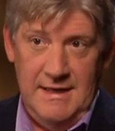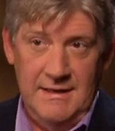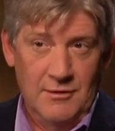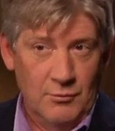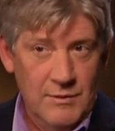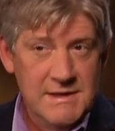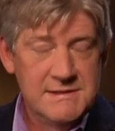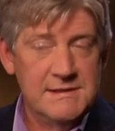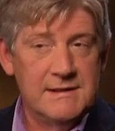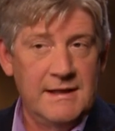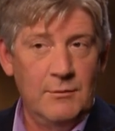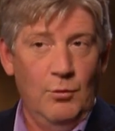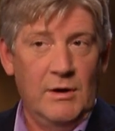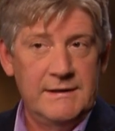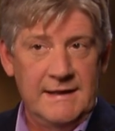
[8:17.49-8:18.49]
And the reason that
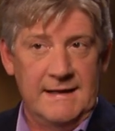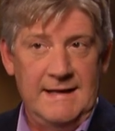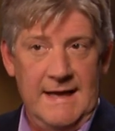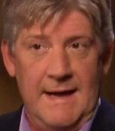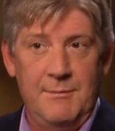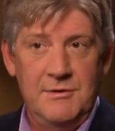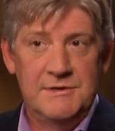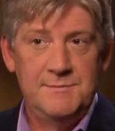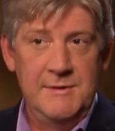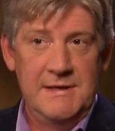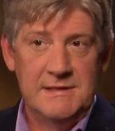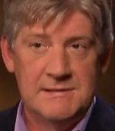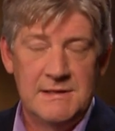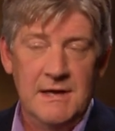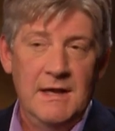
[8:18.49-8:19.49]
they want that to happen is
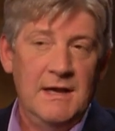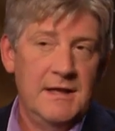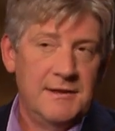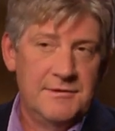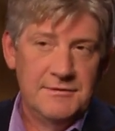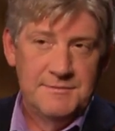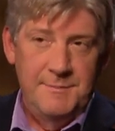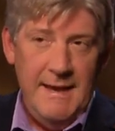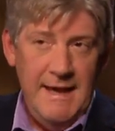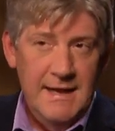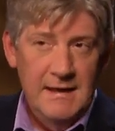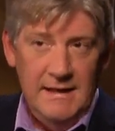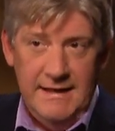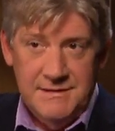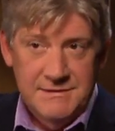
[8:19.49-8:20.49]
because there's
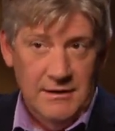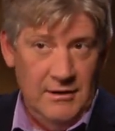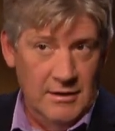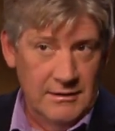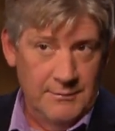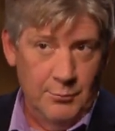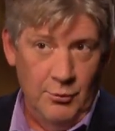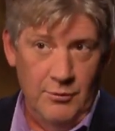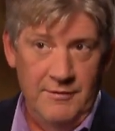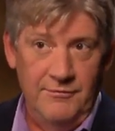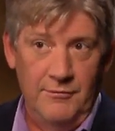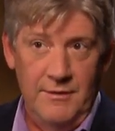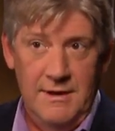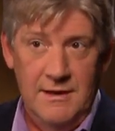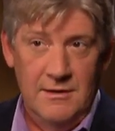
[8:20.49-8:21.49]
paid links along the
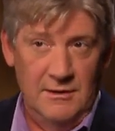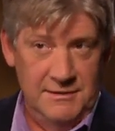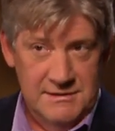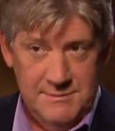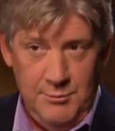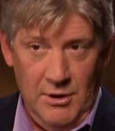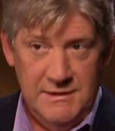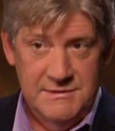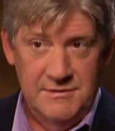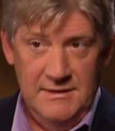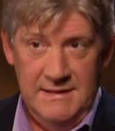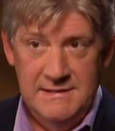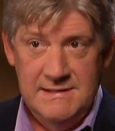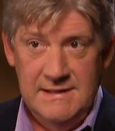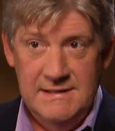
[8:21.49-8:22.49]
periphery called the sponsored
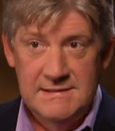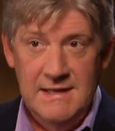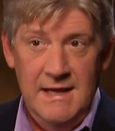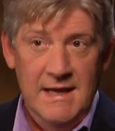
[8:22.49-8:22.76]
listings.